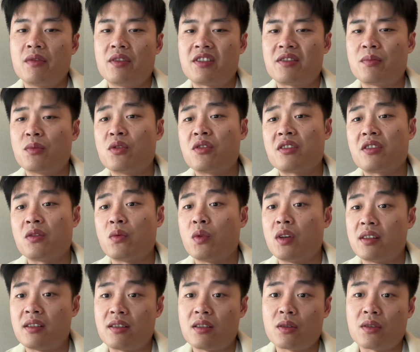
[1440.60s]
smoothly
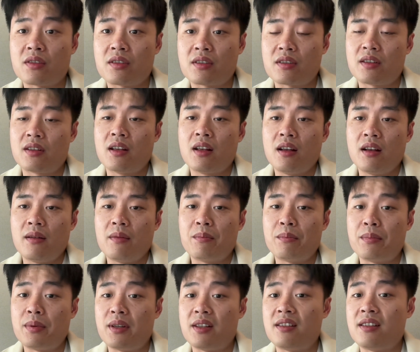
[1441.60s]
with those
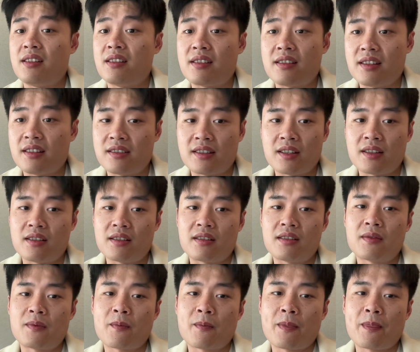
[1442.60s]
business
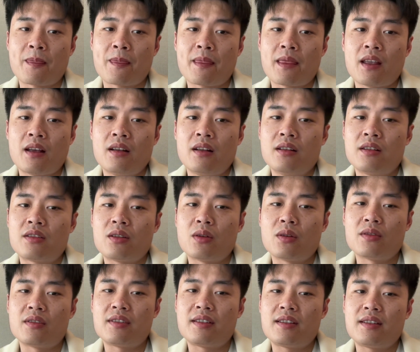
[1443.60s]
systems.
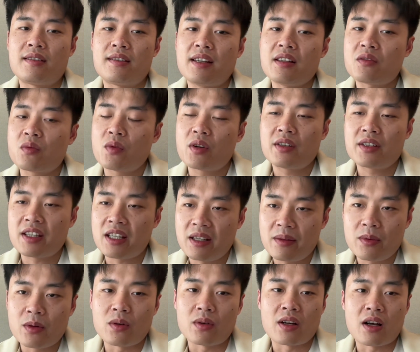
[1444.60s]
So that's where
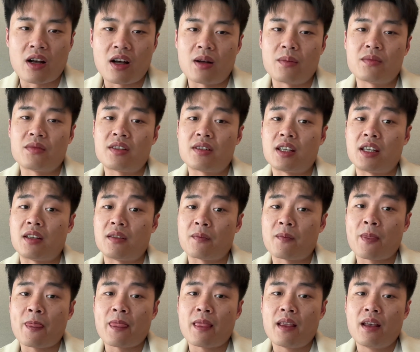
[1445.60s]
Teable comes in.
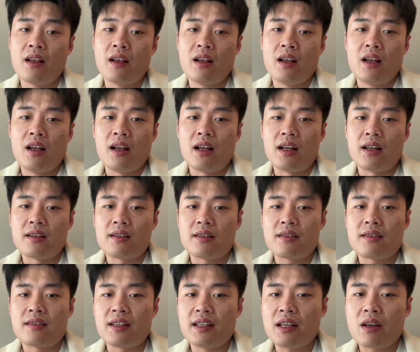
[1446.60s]
Uh,
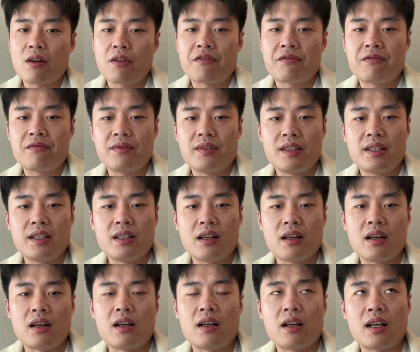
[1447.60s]
think of
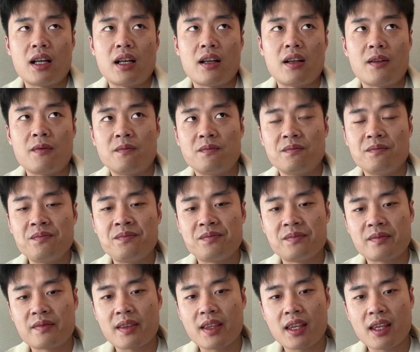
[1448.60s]

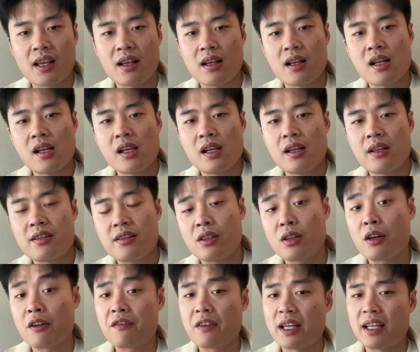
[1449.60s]

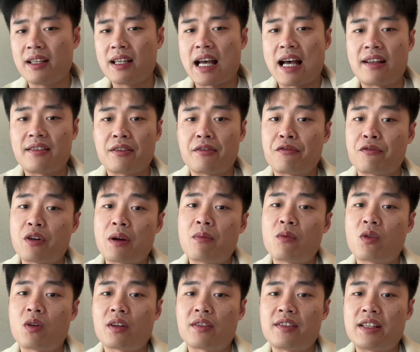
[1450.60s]
think of it as a
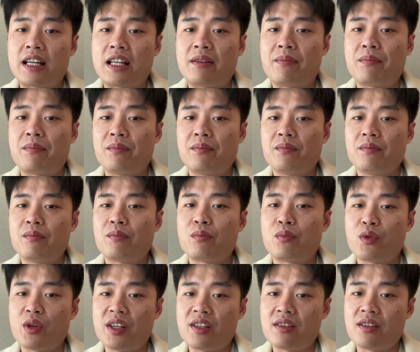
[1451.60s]
framework that
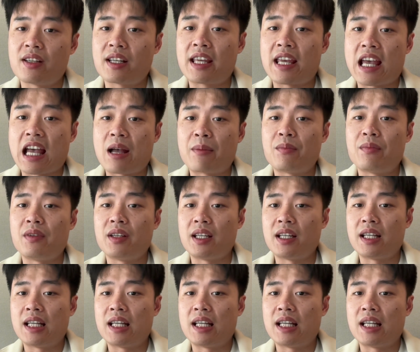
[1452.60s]
bridges the gap.